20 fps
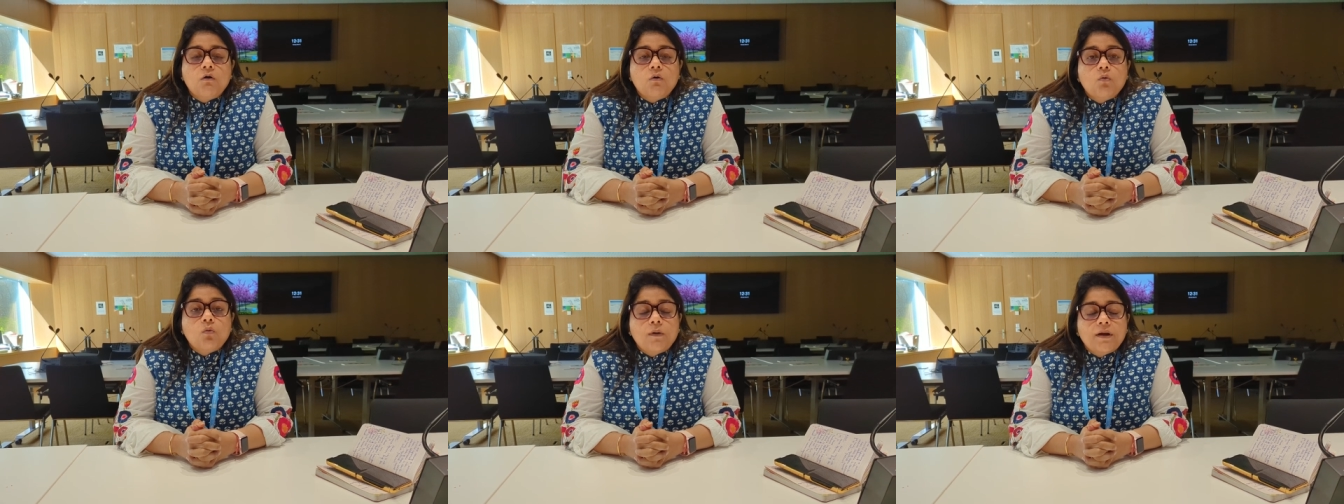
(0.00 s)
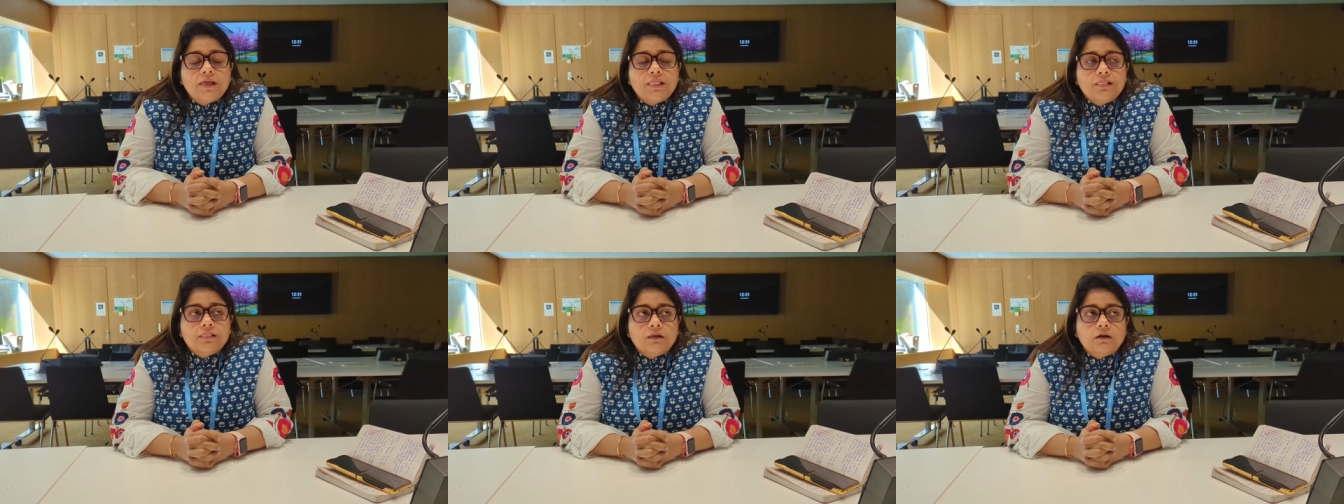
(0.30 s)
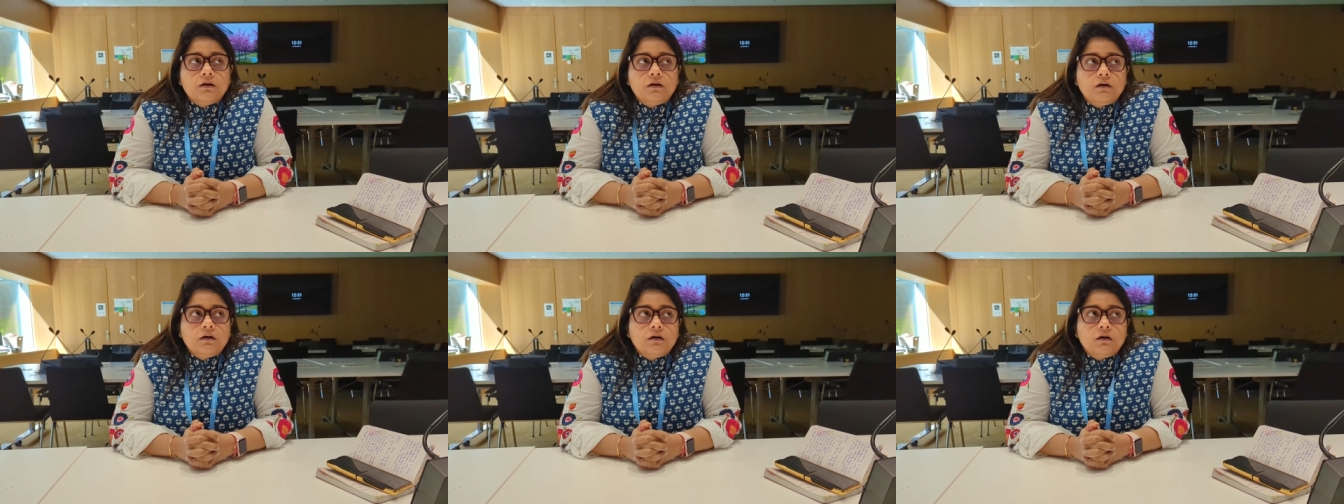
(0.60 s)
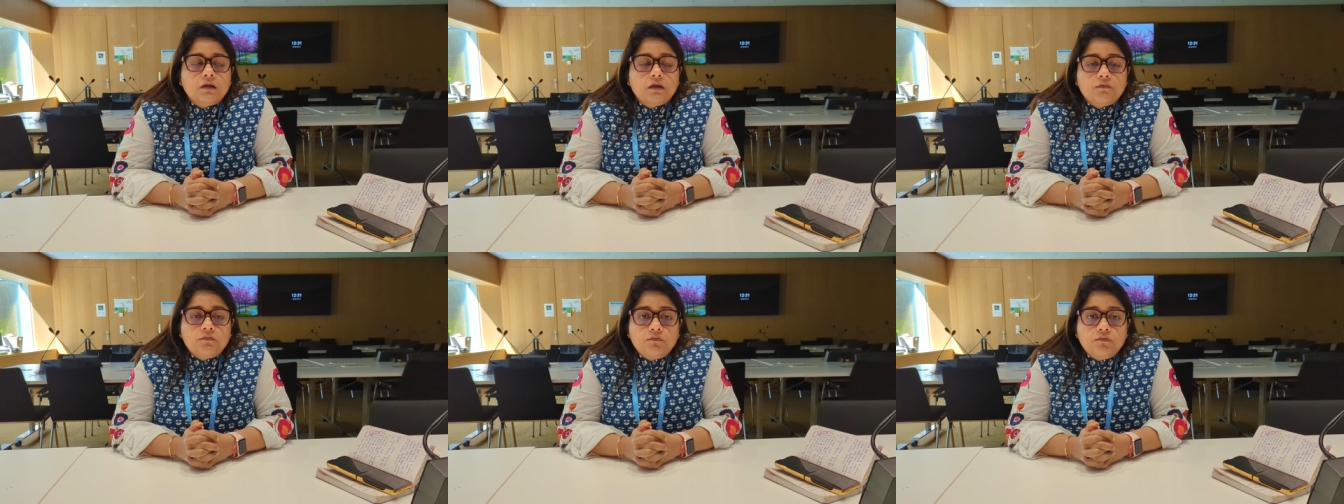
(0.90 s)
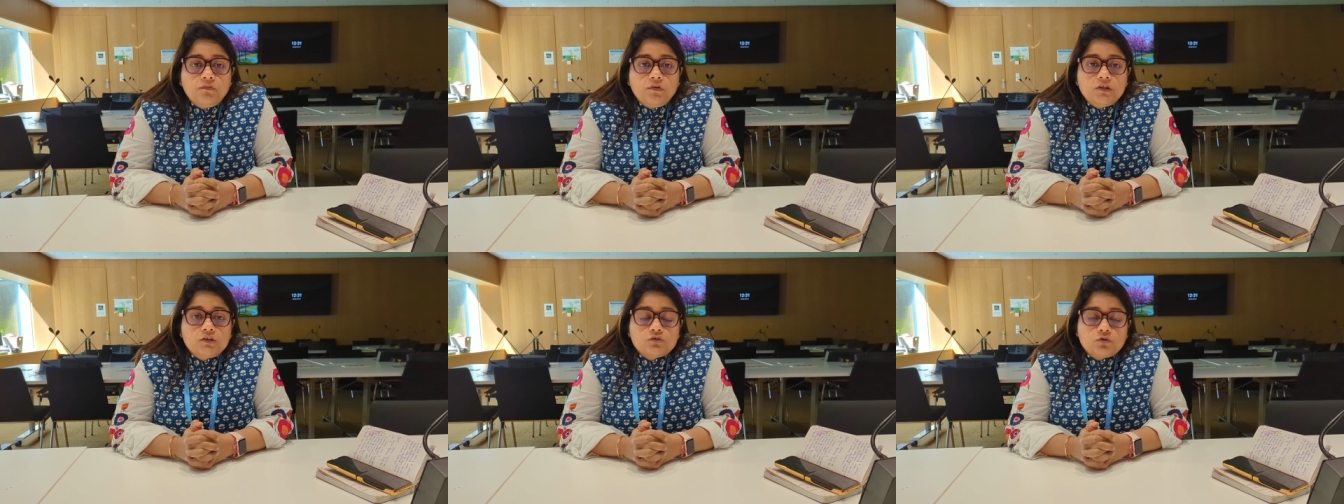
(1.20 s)
well uh,
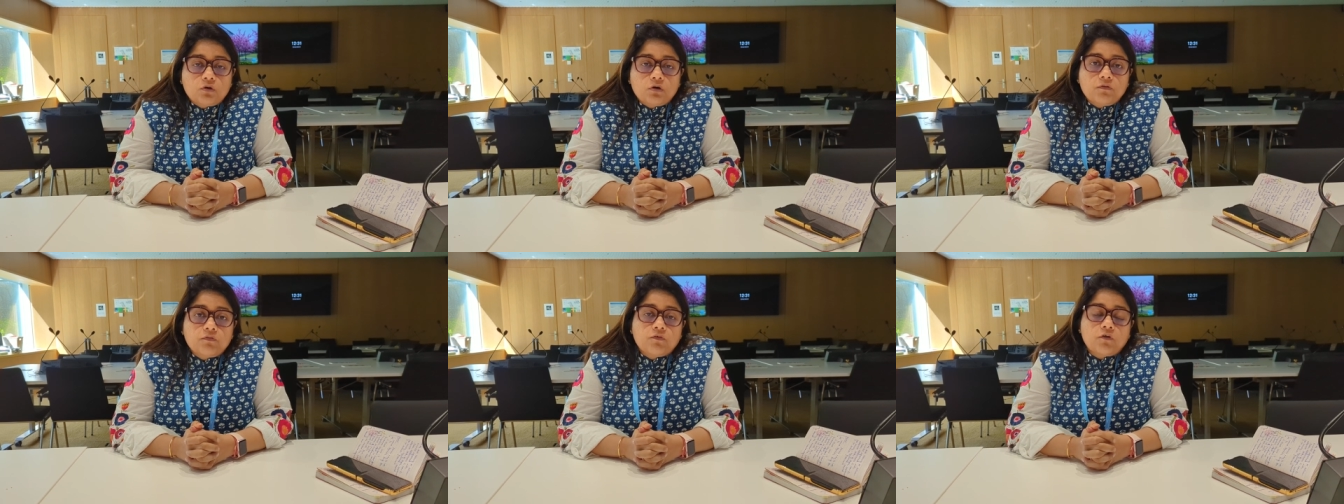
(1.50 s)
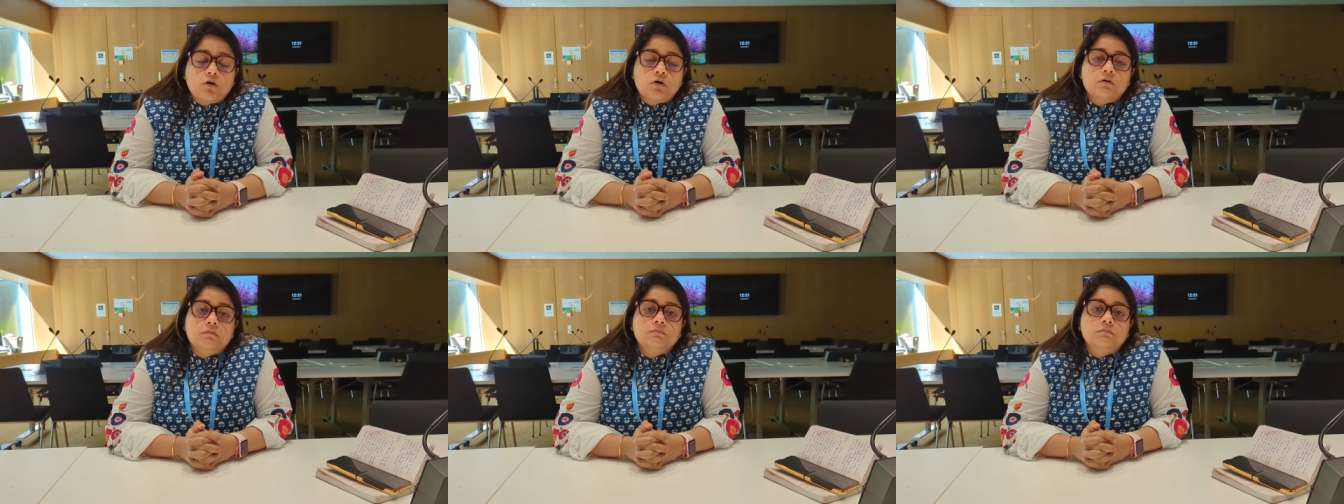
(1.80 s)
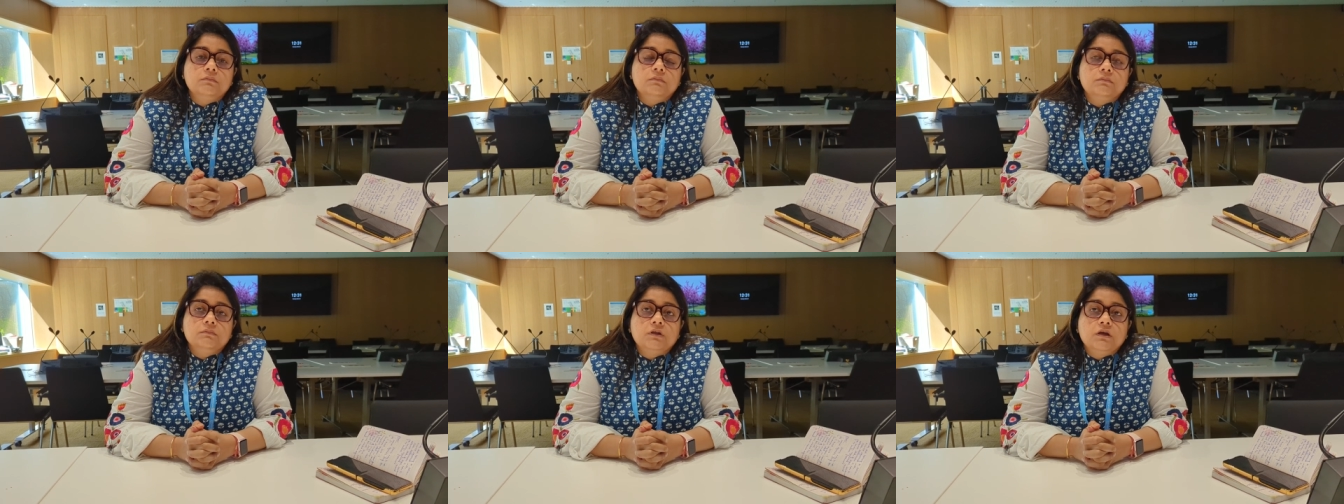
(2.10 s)
if we talk from